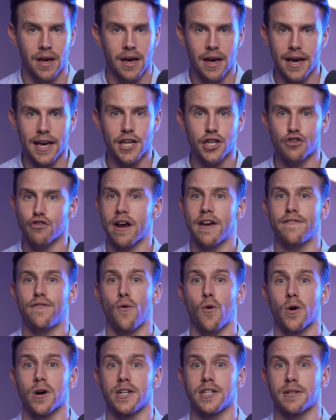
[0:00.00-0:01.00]
It's
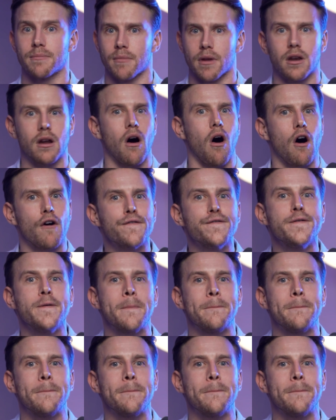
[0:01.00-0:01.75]
straightforward and often